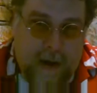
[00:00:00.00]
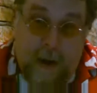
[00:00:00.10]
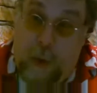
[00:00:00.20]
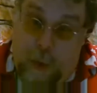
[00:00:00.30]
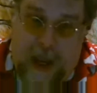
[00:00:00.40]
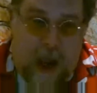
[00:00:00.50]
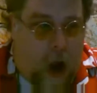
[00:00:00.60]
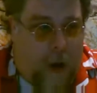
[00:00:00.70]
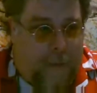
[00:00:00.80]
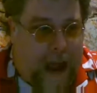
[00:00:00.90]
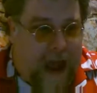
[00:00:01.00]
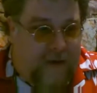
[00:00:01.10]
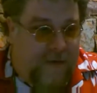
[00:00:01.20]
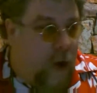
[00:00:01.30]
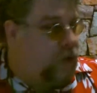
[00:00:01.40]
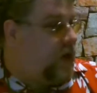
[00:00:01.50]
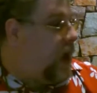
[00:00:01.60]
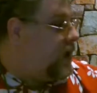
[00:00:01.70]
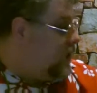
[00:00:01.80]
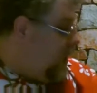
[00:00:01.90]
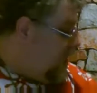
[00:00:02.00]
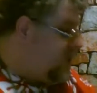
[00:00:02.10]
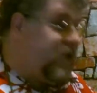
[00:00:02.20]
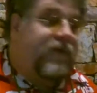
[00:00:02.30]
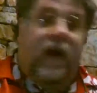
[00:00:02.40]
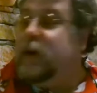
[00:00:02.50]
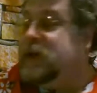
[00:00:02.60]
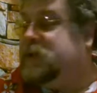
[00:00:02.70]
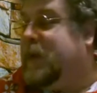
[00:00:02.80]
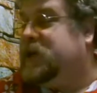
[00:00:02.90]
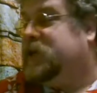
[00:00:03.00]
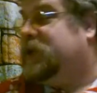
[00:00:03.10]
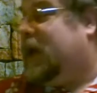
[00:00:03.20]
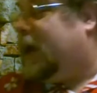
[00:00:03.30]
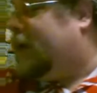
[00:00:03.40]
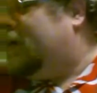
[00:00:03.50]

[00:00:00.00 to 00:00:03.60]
we are back, folks, and today is a very special day.